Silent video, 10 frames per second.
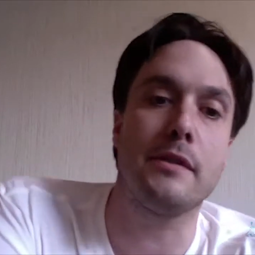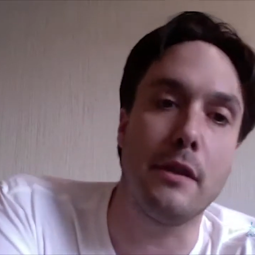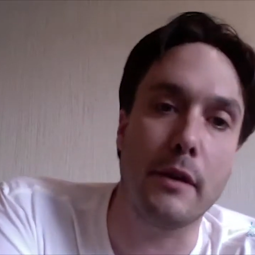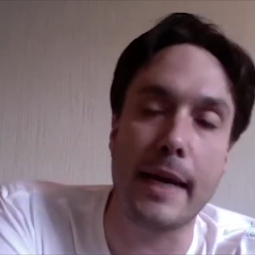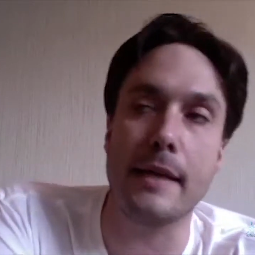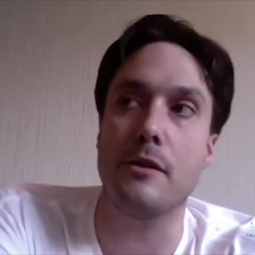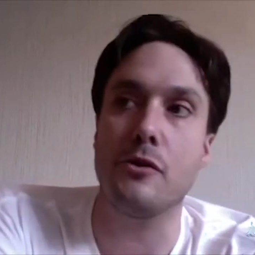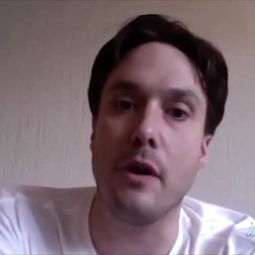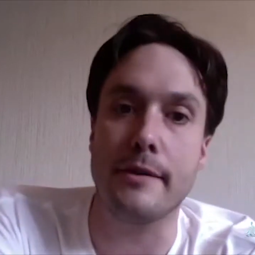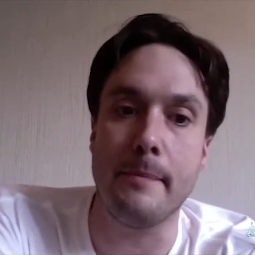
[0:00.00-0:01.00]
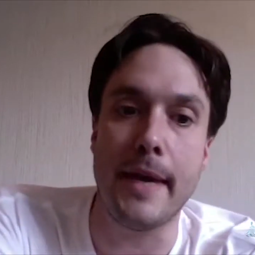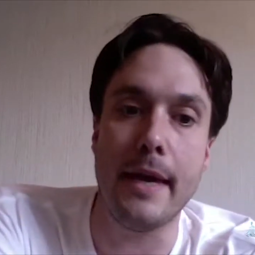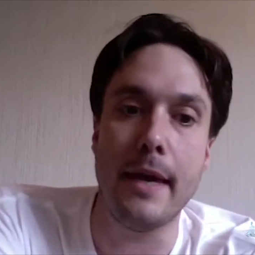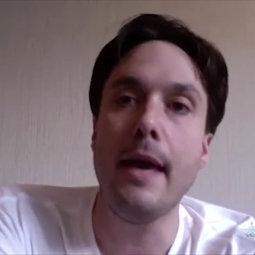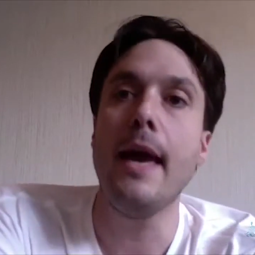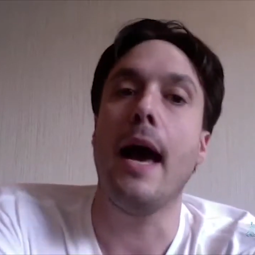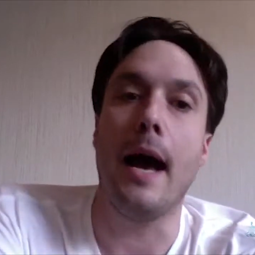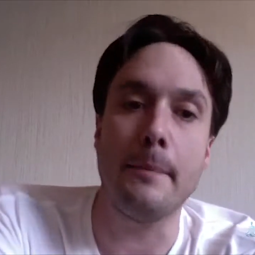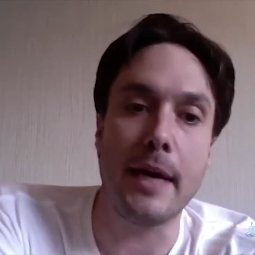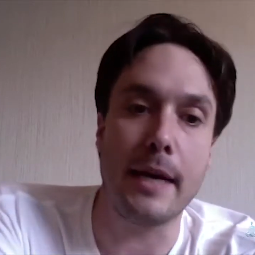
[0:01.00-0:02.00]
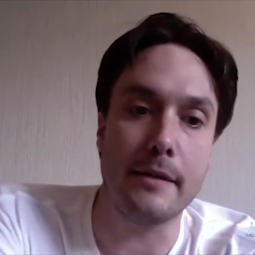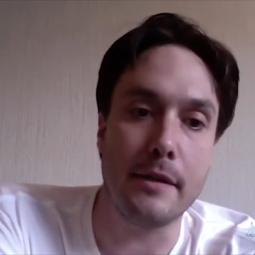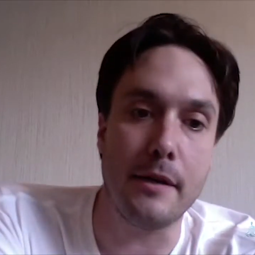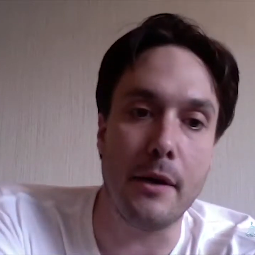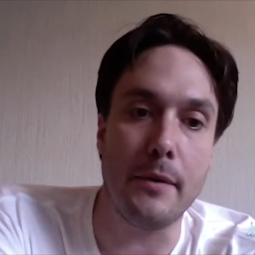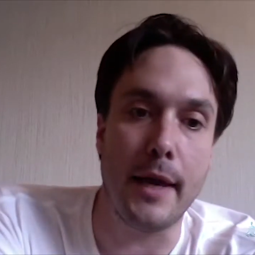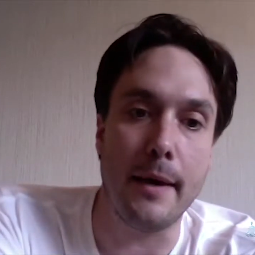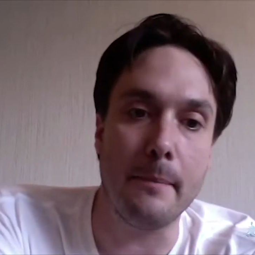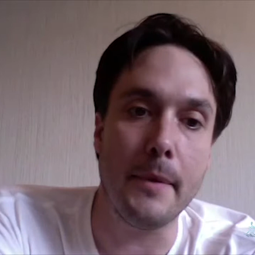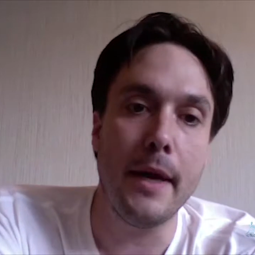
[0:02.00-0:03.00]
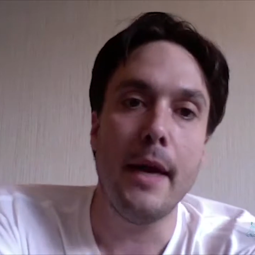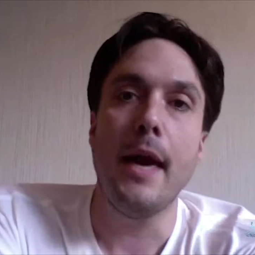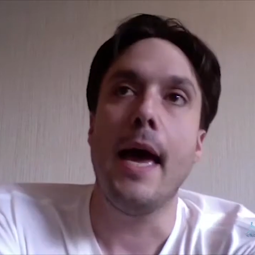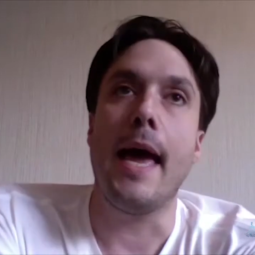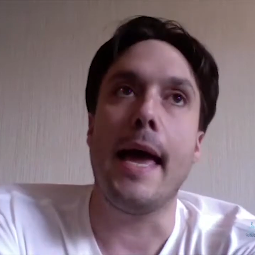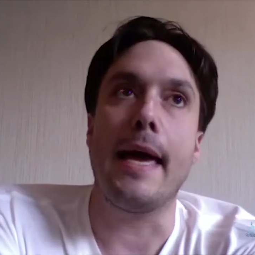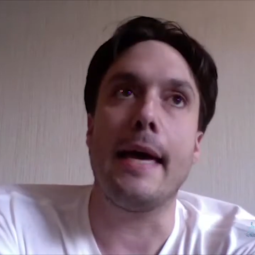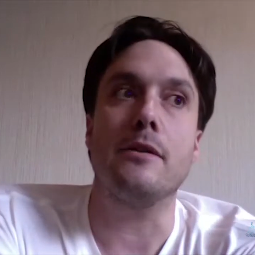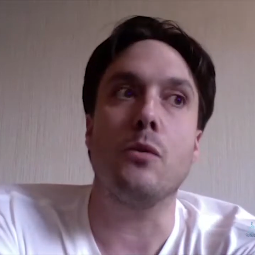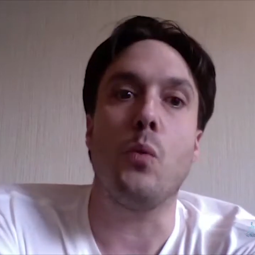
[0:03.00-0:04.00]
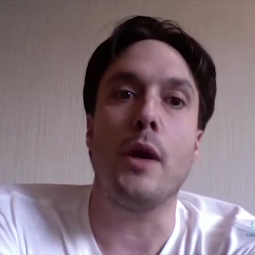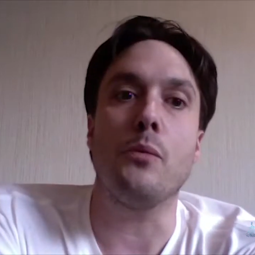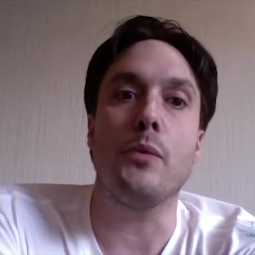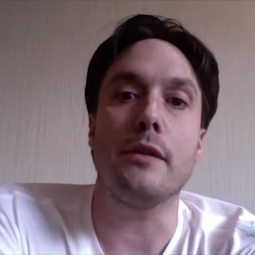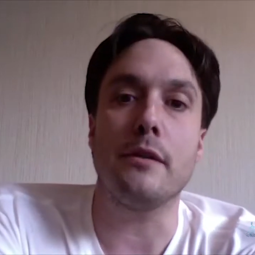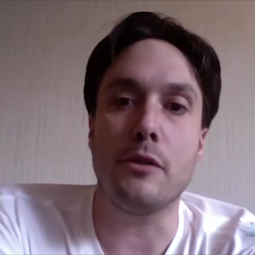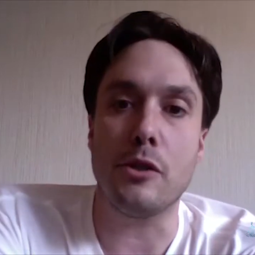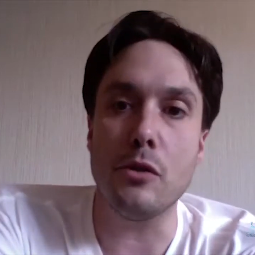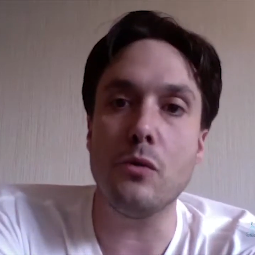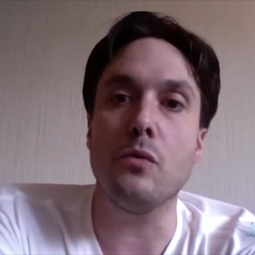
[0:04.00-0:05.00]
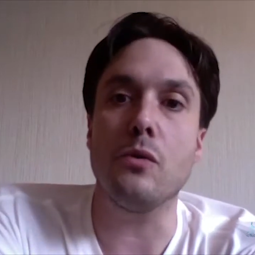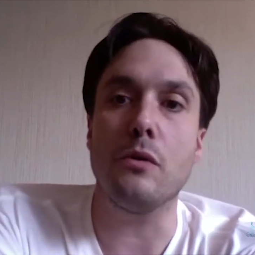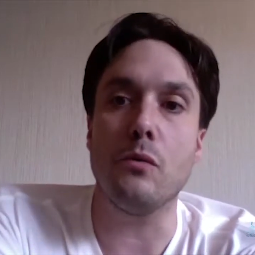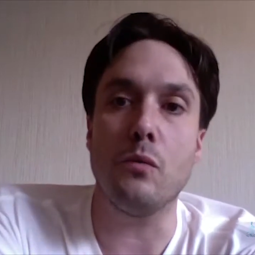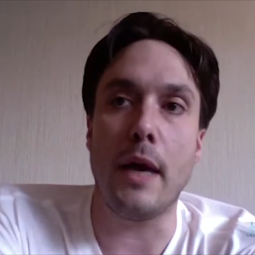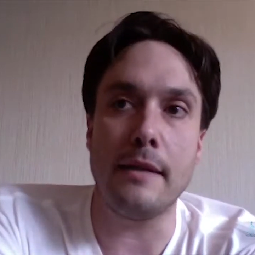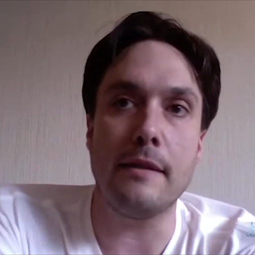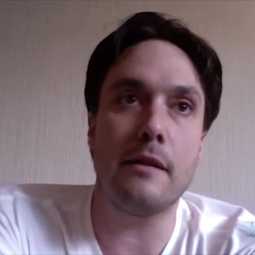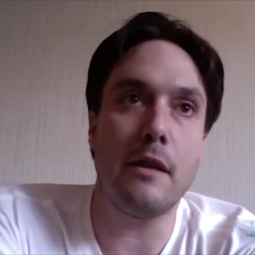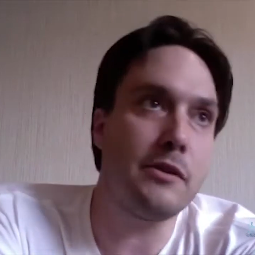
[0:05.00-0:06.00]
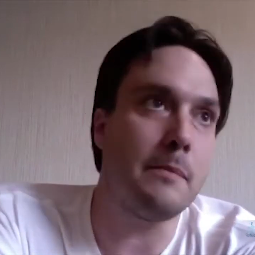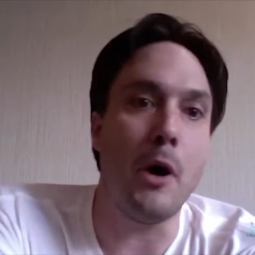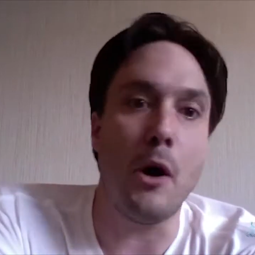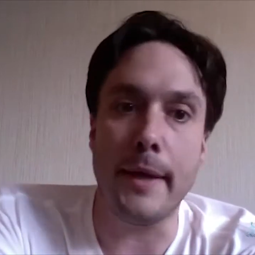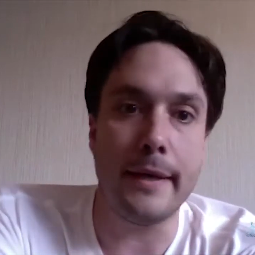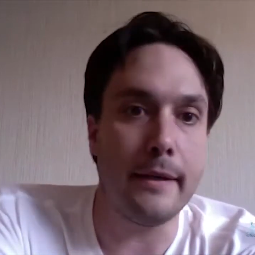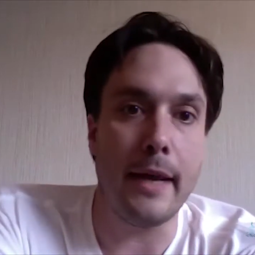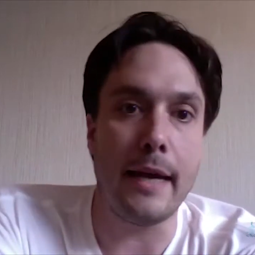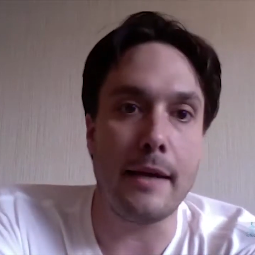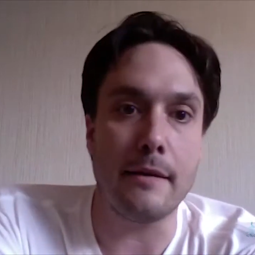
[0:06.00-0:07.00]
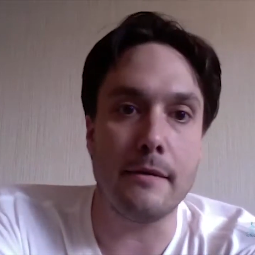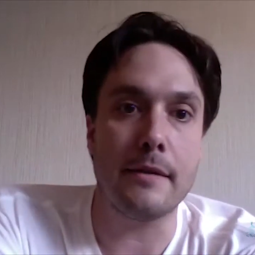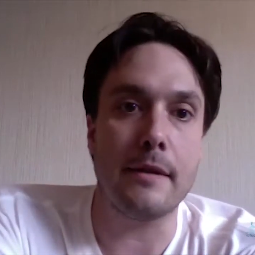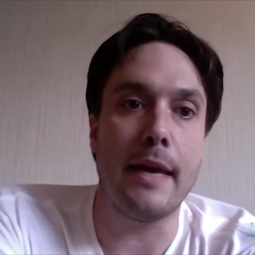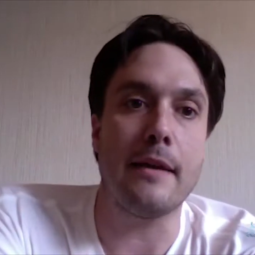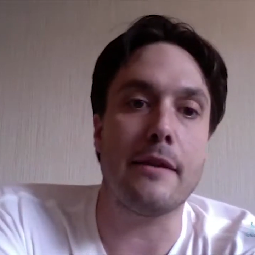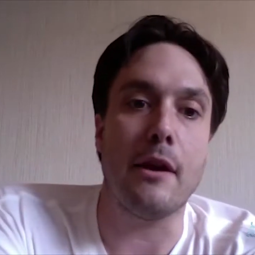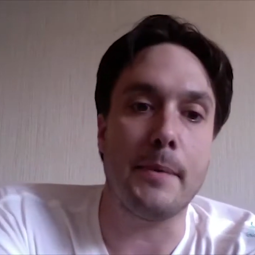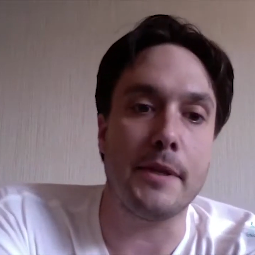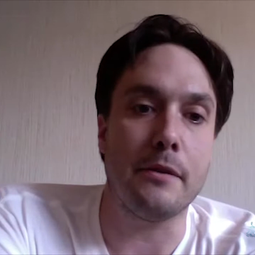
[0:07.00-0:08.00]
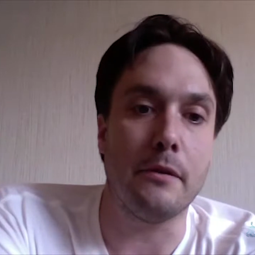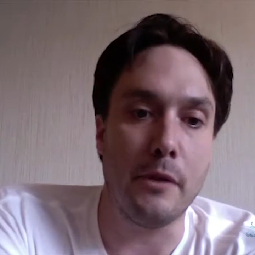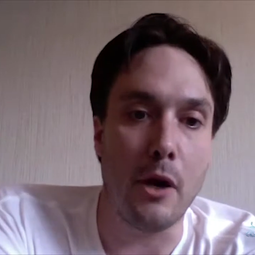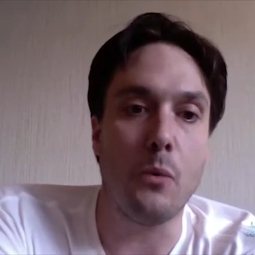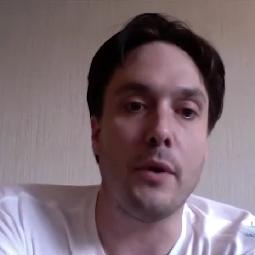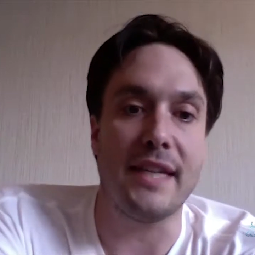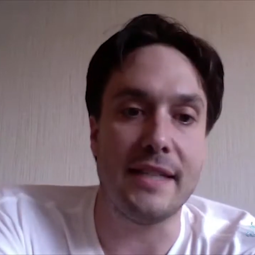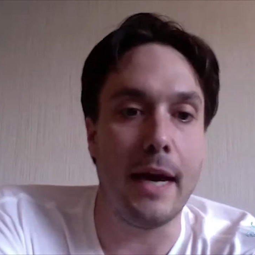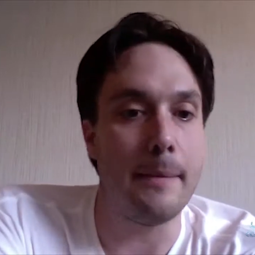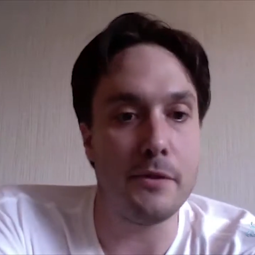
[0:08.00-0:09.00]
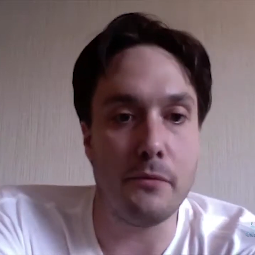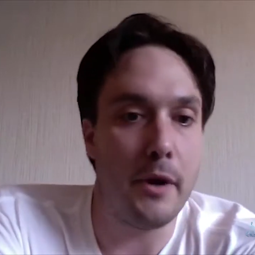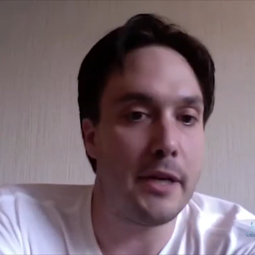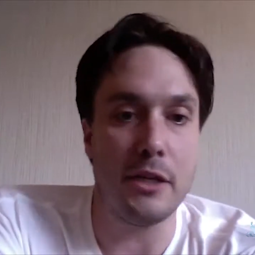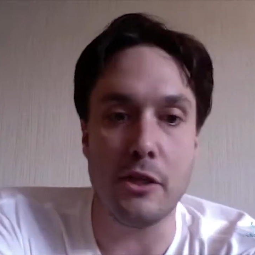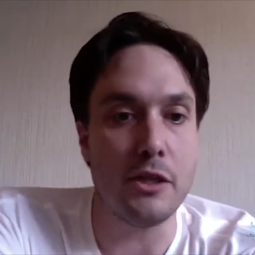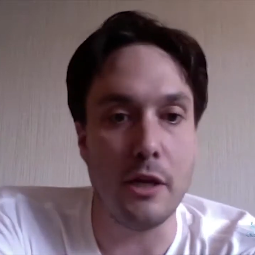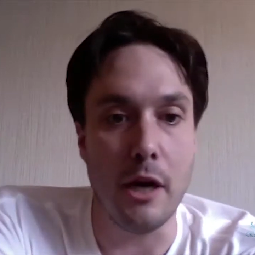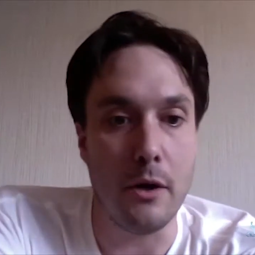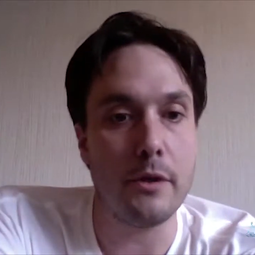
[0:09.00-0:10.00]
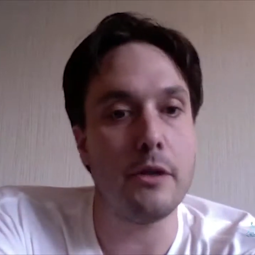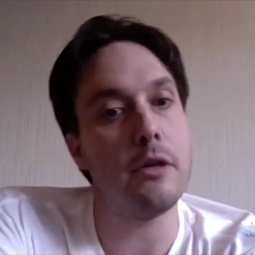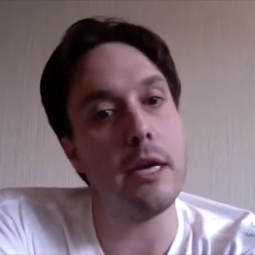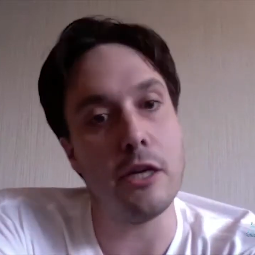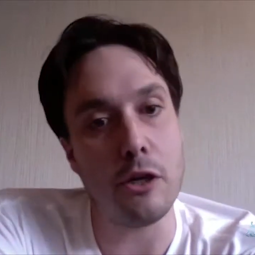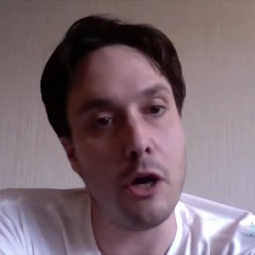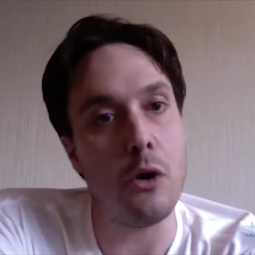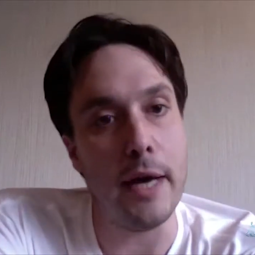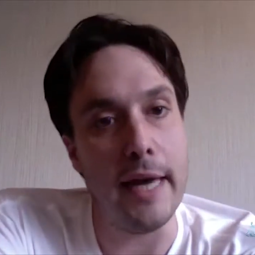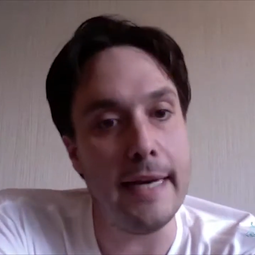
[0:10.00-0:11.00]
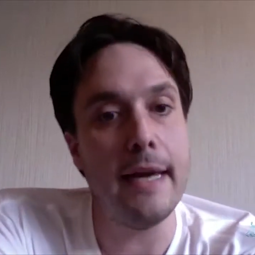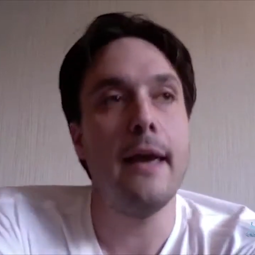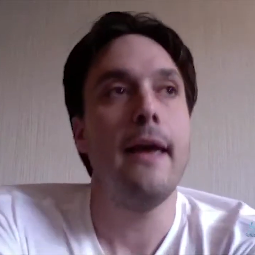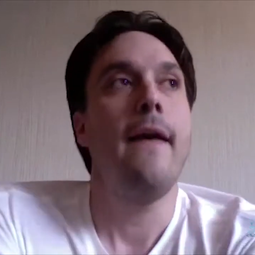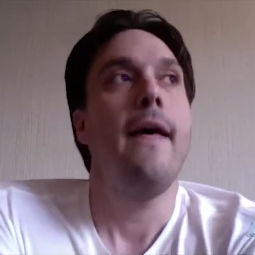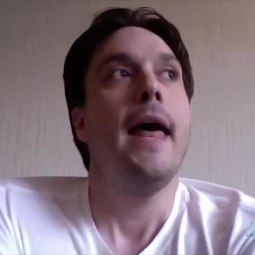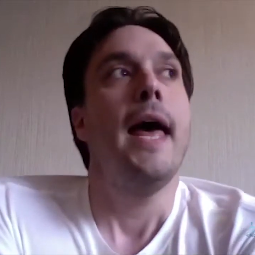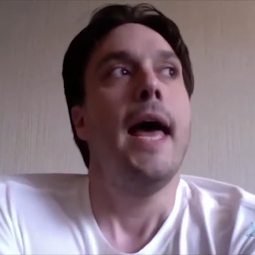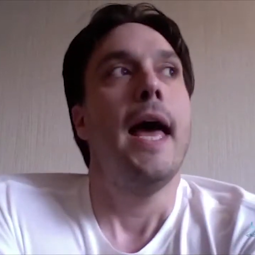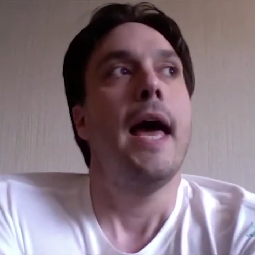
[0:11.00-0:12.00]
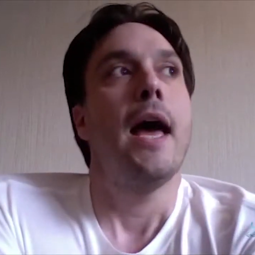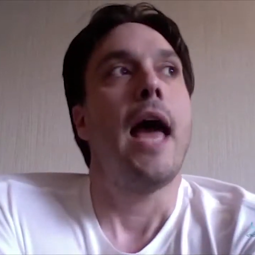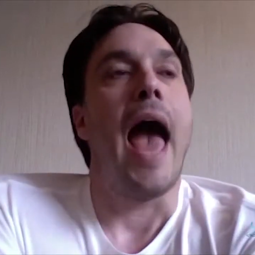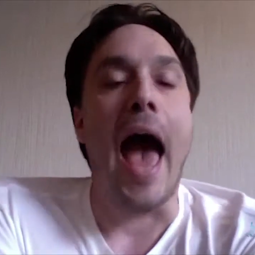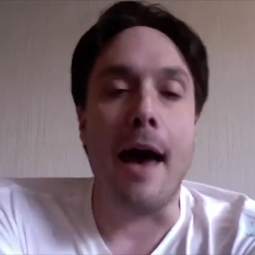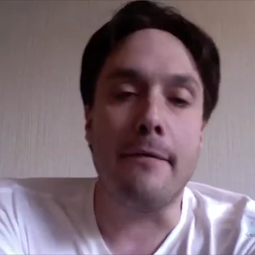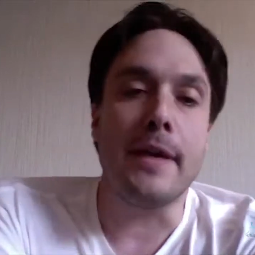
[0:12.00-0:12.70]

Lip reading: getting to trust me. I'm getting to know them. And when we do, and there's a moment, and any therapist will know when the time is right. You just know, and you go in, having